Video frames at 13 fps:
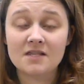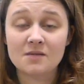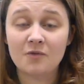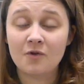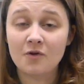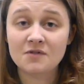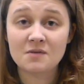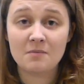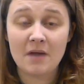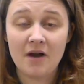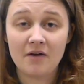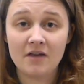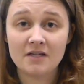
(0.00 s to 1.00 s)
some frozen
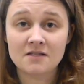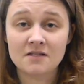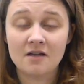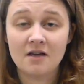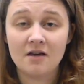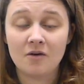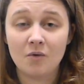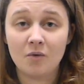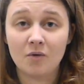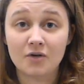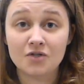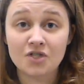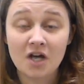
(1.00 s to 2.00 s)
berries,
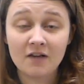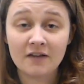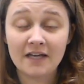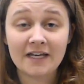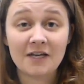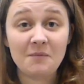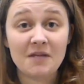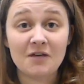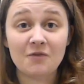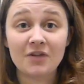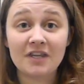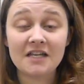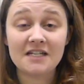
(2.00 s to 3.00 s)
or chocolate can be a
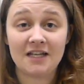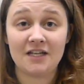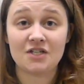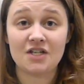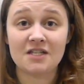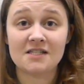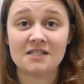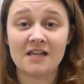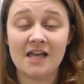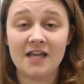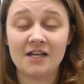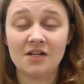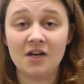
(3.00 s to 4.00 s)
really delicious
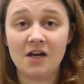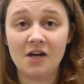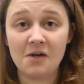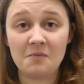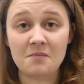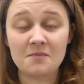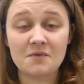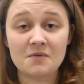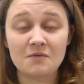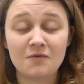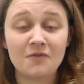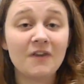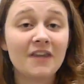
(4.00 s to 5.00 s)
and
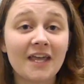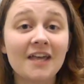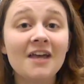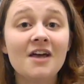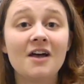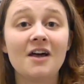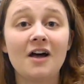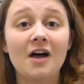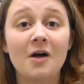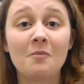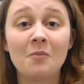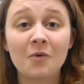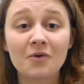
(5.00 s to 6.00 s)
filling
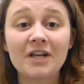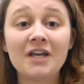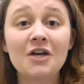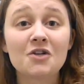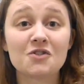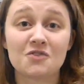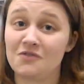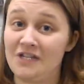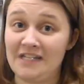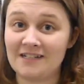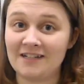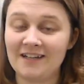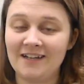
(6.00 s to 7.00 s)
morning treat.